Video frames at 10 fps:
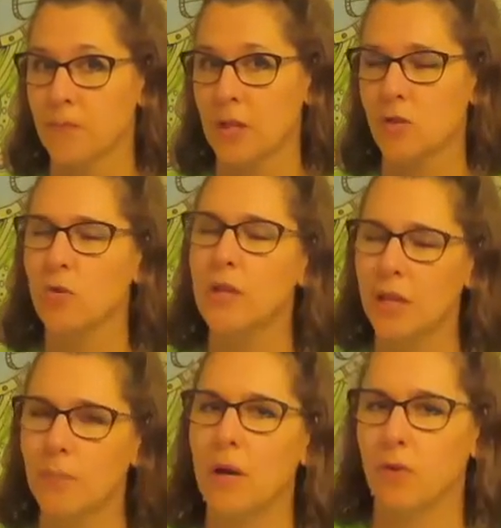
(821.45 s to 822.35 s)
So think
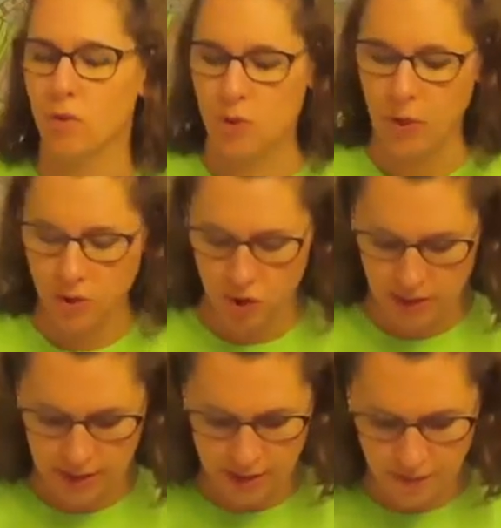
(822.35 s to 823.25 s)
about those
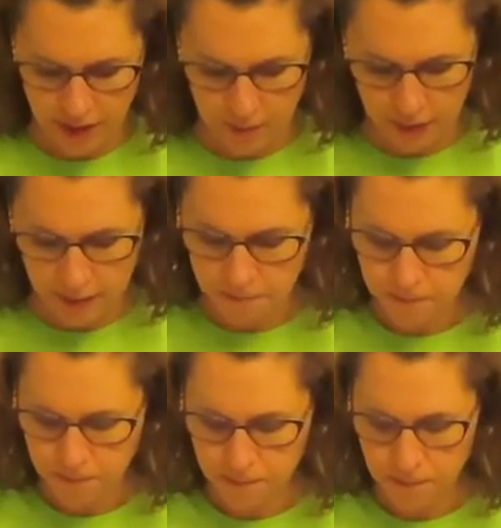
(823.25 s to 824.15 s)
questions as a family.
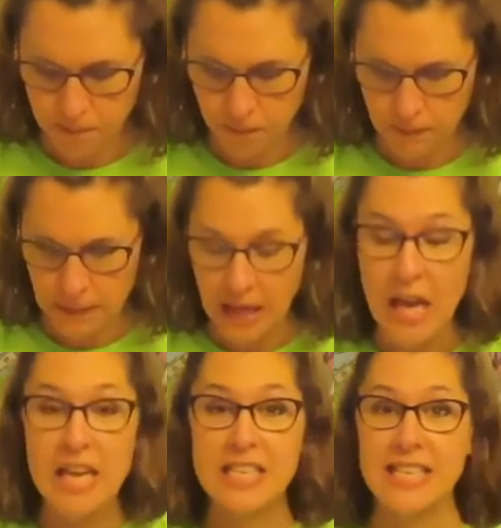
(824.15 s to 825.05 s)

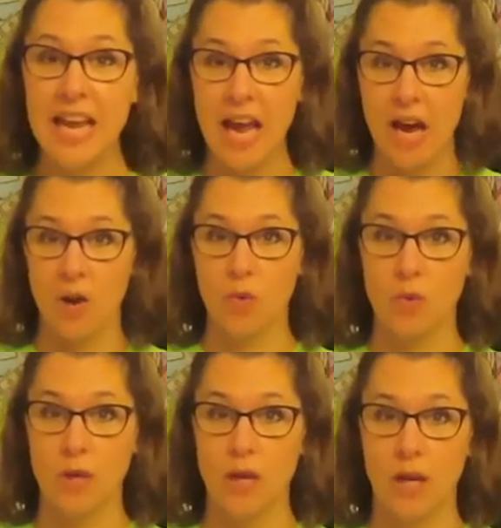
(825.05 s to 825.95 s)

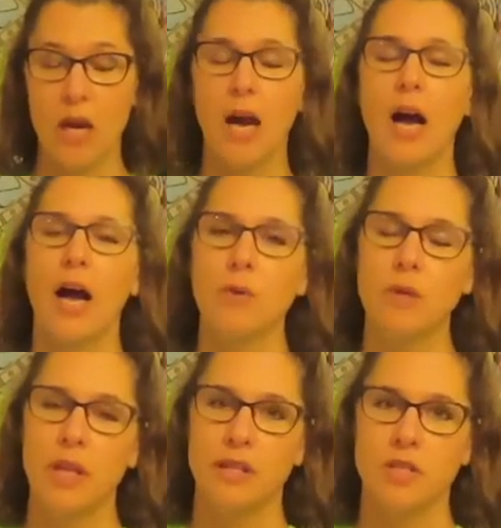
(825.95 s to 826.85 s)
Now, I
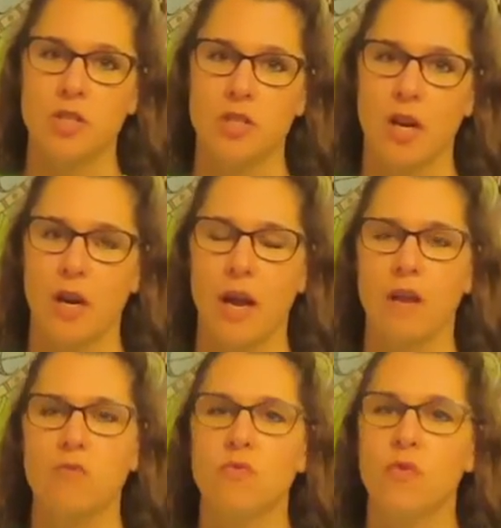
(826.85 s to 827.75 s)
would like to share
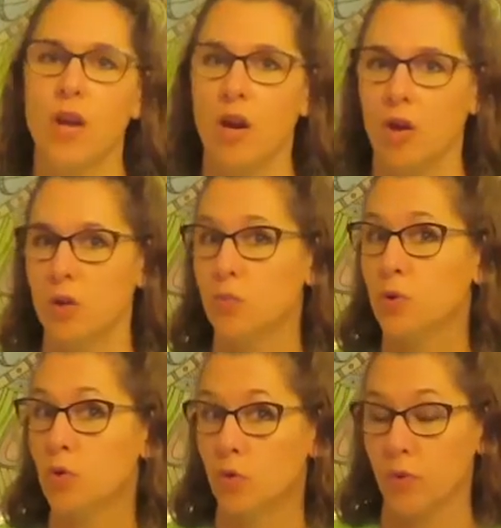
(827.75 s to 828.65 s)
a very
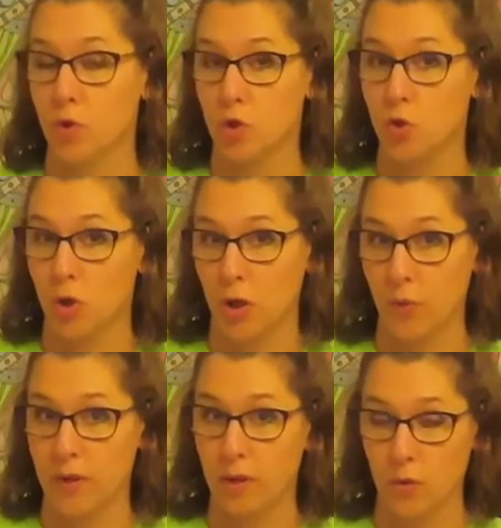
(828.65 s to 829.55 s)
beautiful story
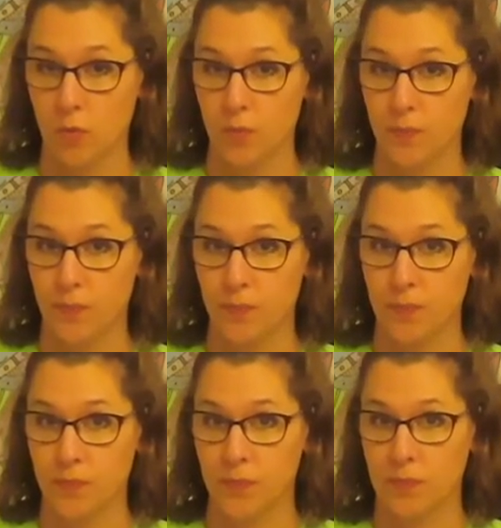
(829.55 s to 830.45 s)
with you
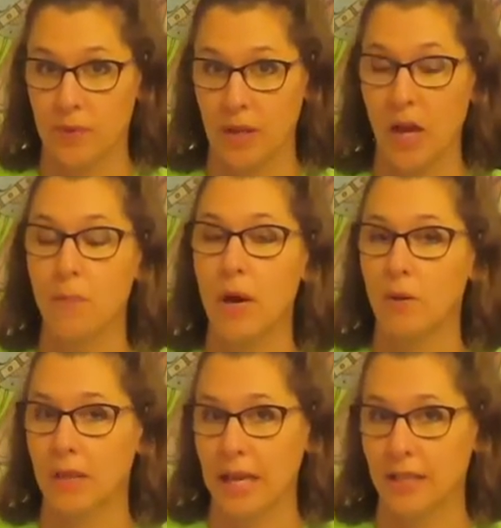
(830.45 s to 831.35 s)

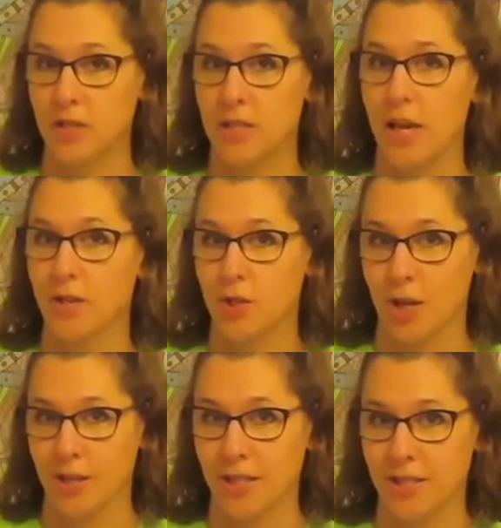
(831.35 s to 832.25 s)
about light and
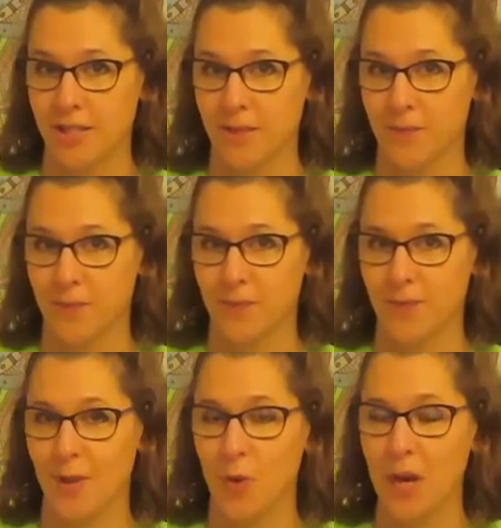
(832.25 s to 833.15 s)
darkness
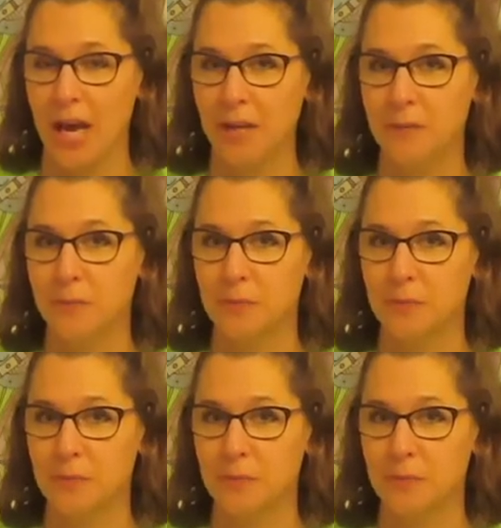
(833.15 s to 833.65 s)
okay?